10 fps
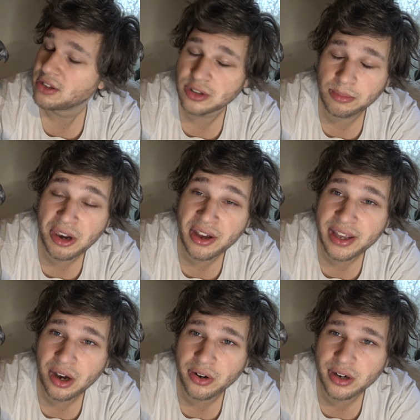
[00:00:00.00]
Some
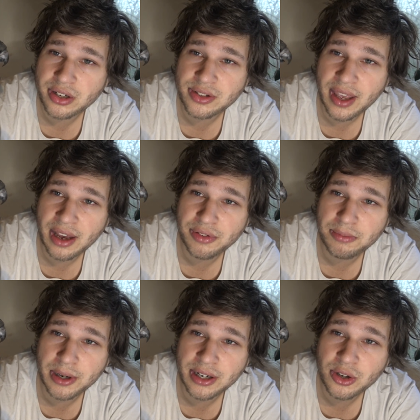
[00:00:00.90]
lucky owners, they have a
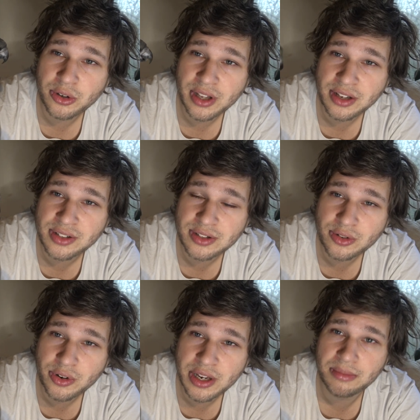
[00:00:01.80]
bird who doesn't
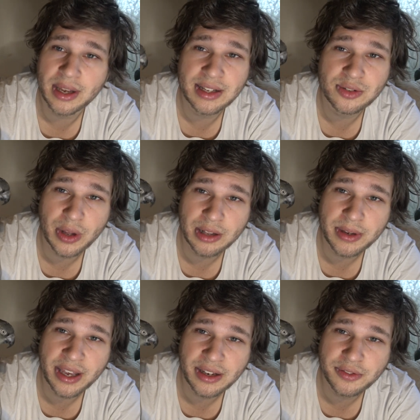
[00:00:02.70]
scream and is well
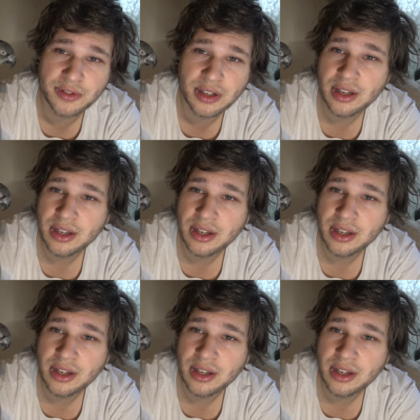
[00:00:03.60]
behaved.